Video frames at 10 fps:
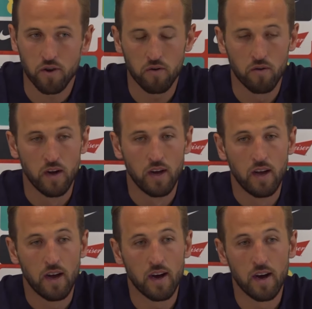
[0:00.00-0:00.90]
So
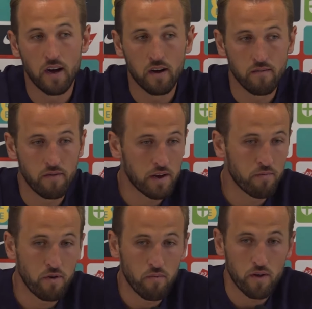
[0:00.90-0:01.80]

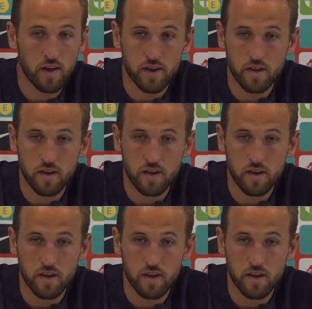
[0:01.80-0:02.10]
that's what you want as